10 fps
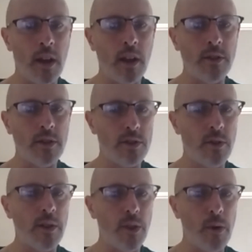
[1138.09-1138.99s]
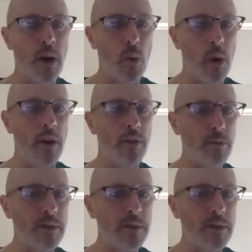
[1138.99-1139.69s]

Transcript: and to strike the ball well from